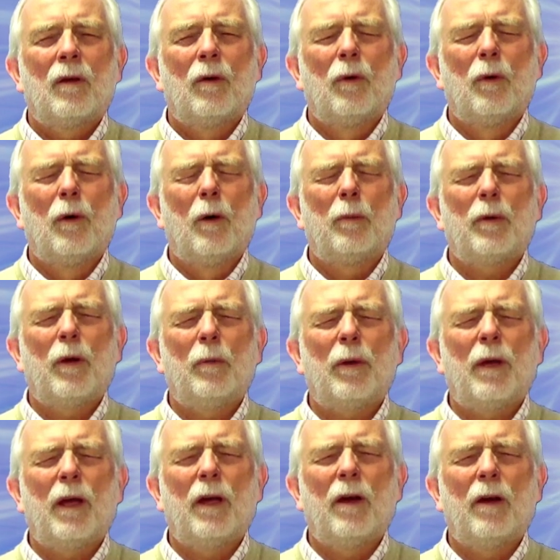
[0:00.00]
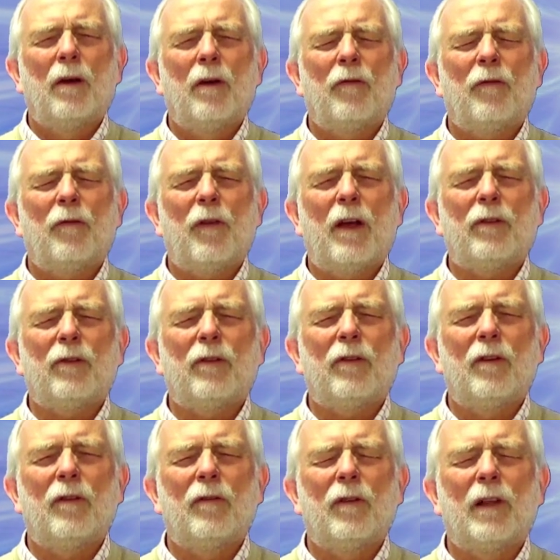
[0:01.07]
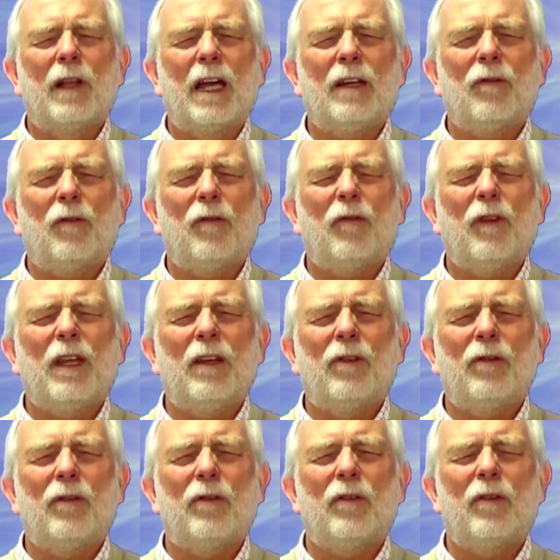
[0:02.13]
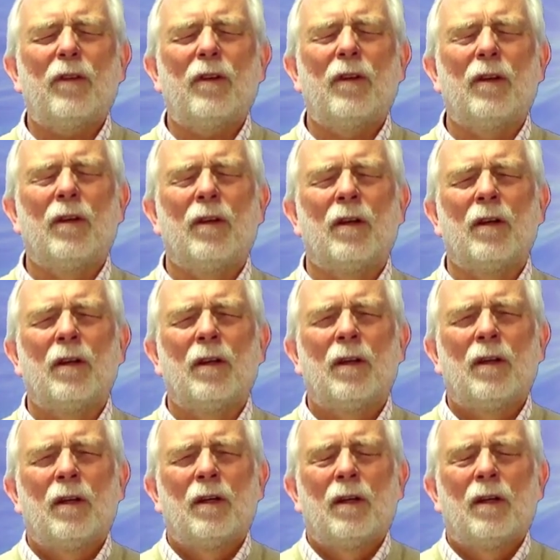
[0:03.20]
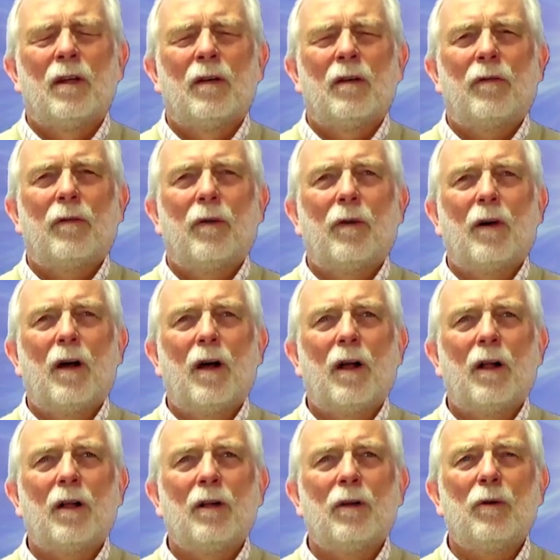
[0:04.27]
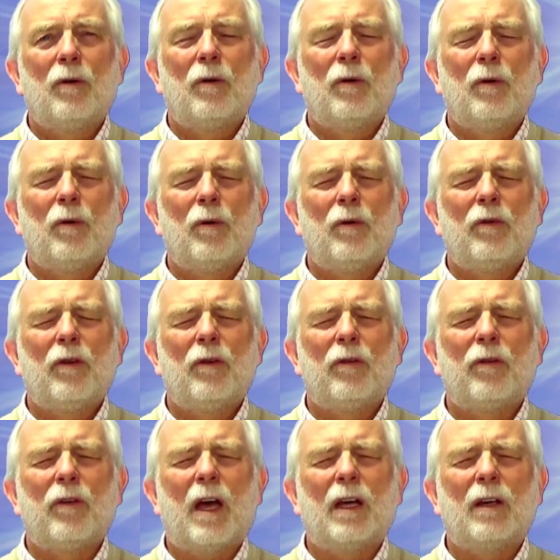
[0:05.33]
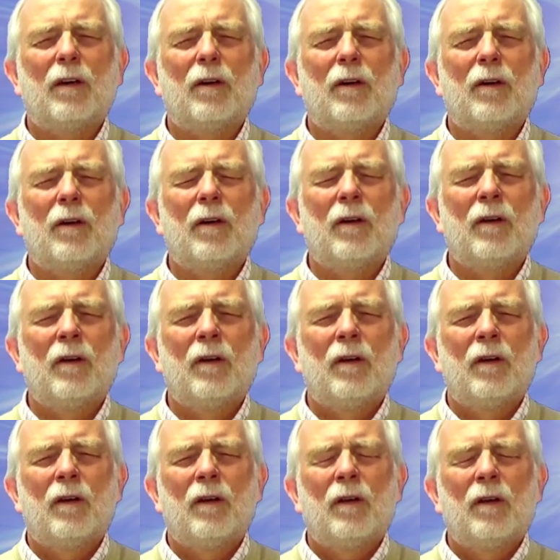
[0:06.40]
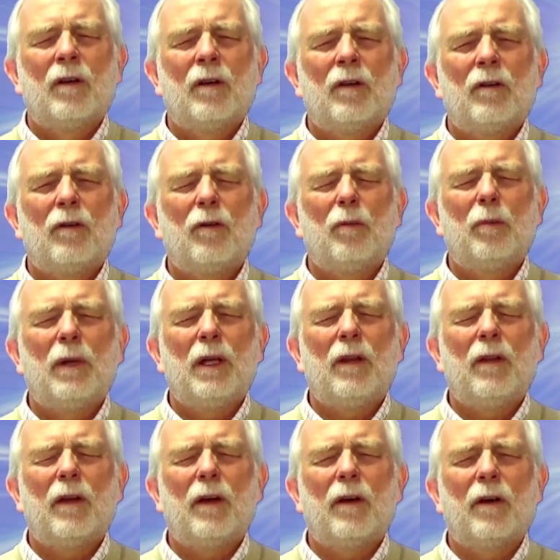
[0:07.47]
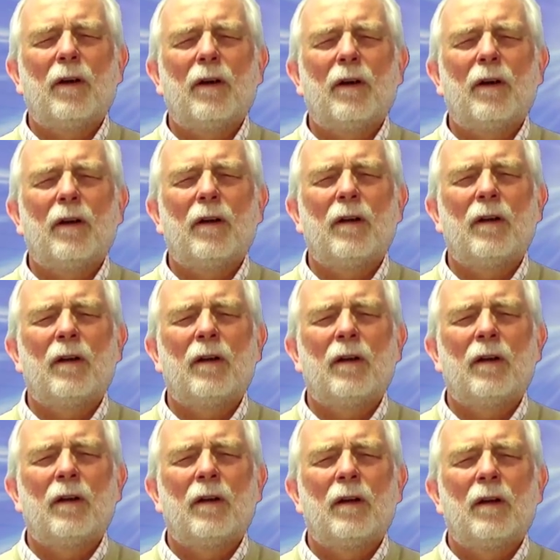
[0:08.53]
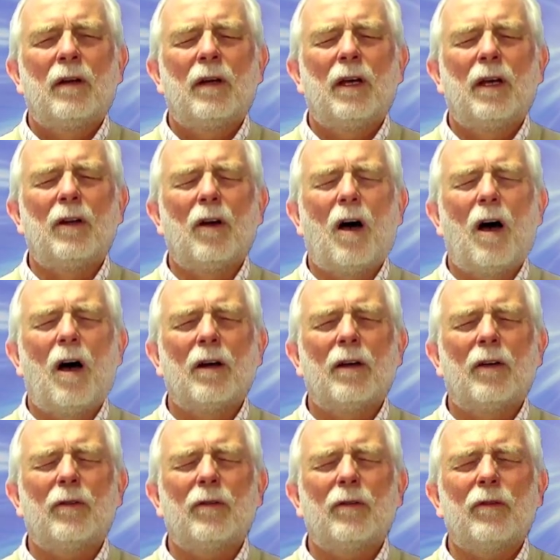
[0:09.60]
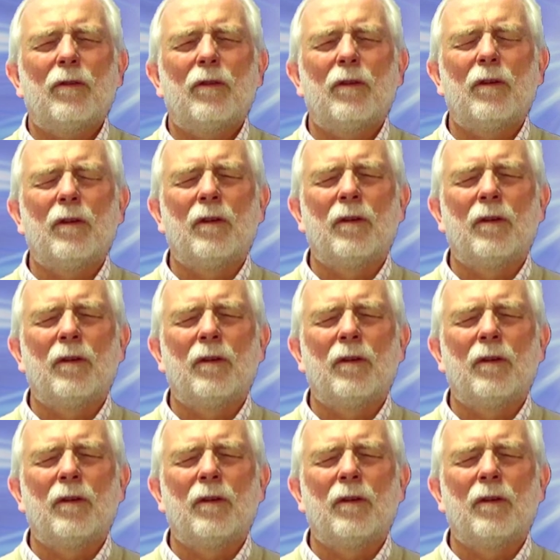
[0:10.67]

who will prepare a festive light feast for all who desire to be there in August.